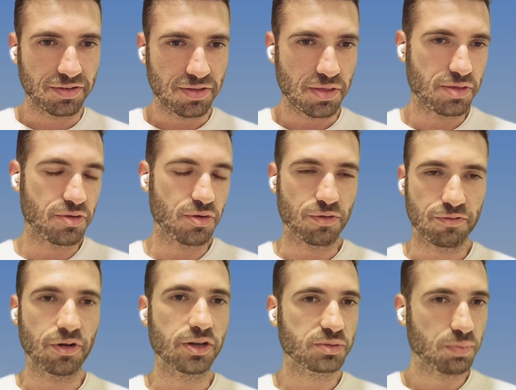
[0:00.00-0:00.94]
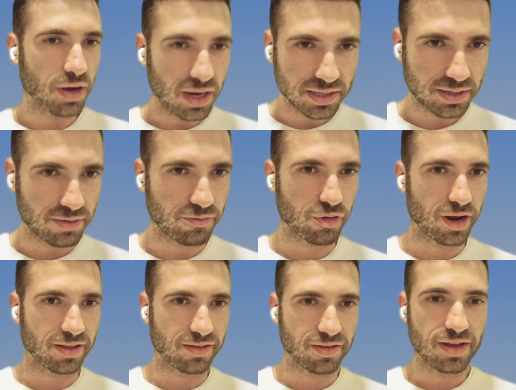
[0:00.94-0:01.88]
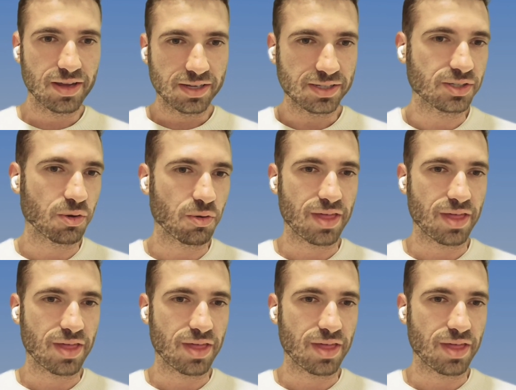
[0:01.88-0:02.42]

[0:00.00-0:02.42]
your false positive rate so